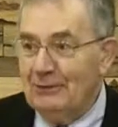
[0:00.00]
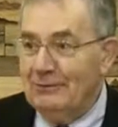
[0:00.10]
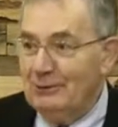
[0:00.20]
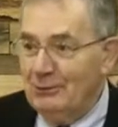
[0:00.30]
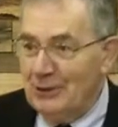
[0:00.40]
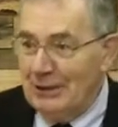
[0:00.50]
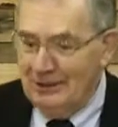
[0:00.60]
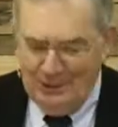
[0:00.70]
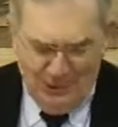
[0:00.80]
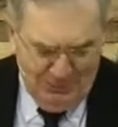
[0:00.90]
if you're using a
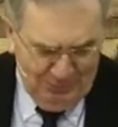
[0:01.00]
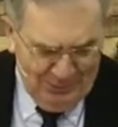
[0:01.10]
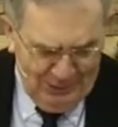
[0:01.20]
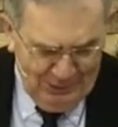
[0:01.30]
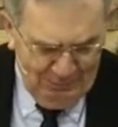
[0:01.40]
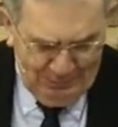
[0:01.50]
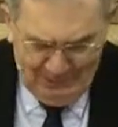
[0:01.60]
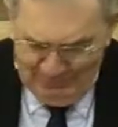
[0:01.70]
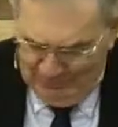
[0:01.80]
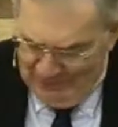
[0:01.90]
large print
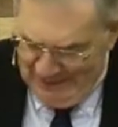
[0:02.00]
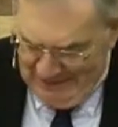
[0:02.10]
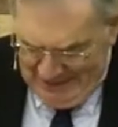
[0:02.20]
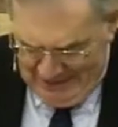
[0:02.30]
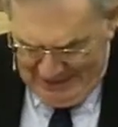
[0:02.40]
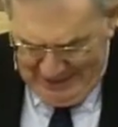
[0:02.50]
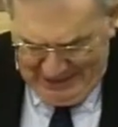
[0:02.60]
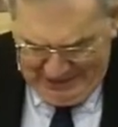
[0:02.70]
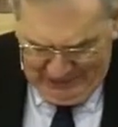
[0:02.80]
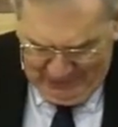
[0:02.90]
Bible,
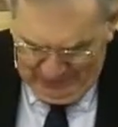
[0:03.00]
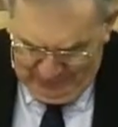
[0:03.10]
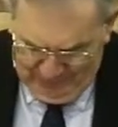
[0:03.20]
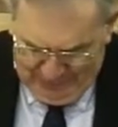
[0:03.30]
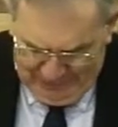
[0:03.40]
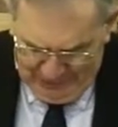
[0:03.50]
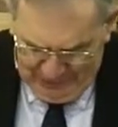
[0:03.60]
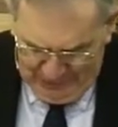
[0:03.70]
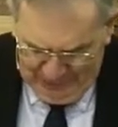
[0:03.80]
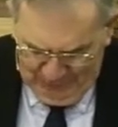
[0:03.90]
it's on page
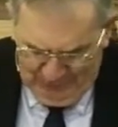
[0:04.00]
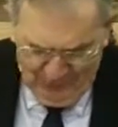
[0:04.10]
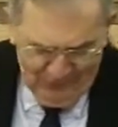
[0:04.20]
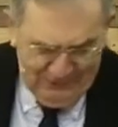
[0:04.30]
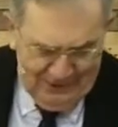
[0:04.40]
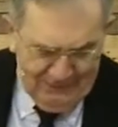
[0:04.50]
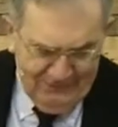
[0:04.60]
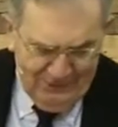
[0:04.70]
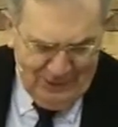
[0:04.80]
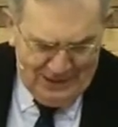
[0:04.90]

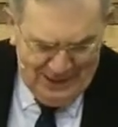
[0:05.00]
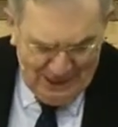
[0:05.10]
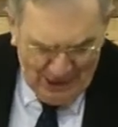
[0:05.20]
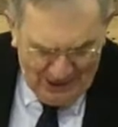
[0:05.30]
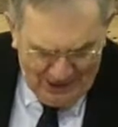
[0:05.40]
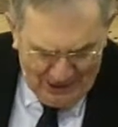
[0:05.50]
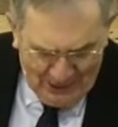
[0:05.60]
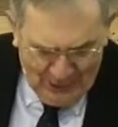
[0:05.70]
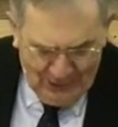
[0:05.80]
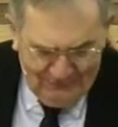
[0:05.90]
1053,
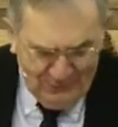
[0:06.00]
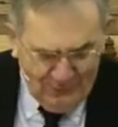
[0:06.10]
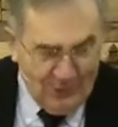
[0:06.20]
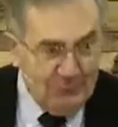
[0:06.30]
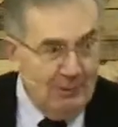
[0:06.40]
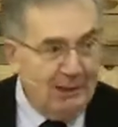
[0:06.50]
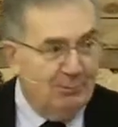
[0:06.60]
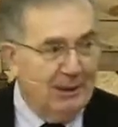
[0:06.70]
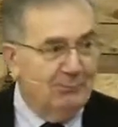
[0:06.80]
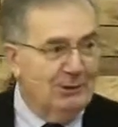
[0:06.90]
or if you're using my
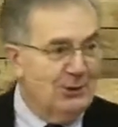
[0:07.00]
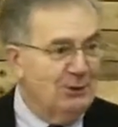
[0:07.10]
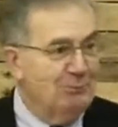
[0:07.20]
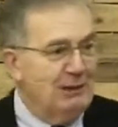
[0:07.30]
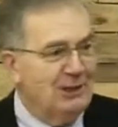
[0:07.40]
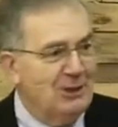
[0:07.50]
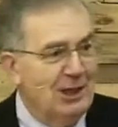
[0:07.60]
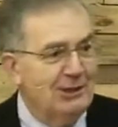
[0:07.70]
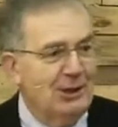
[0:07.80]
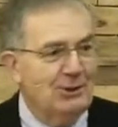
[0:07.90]
Bible, it's on page
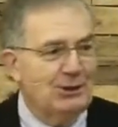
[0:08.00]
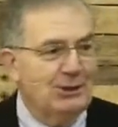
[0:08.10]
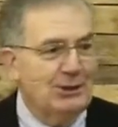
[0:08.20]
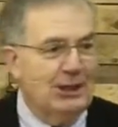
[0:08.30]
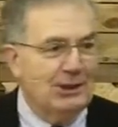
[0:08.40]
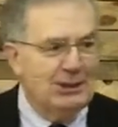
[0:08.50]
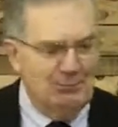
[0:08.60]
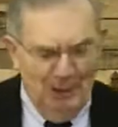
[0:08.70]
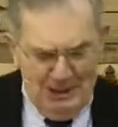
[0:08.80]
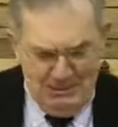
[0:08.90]

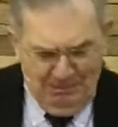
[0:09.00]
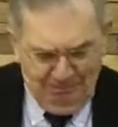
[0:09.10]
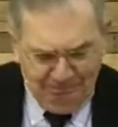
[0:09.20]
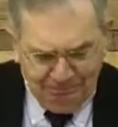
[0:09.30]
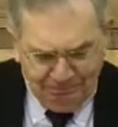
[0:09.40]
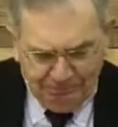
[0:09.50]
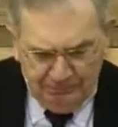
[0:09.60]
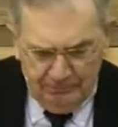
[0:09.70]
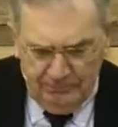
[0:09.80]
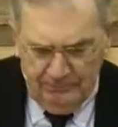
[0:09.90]
991.
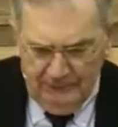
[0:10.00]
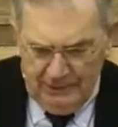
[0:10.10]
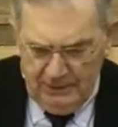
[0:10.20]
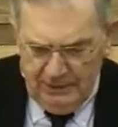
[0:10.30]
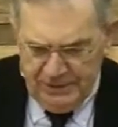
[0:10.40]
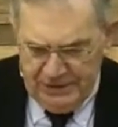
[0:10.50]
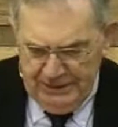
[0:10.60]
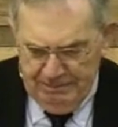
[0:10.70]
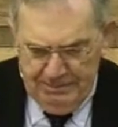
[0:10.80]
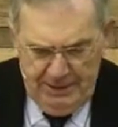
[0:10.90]
The
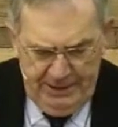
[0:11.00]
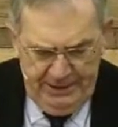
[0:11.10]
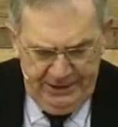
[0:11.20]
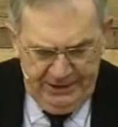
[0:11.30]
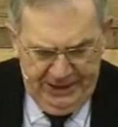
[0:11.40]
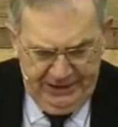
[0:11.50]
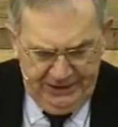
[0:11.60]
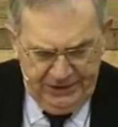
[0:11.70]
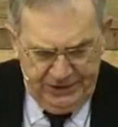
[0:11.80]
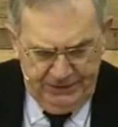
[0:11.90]
same
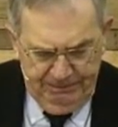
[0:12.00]
text.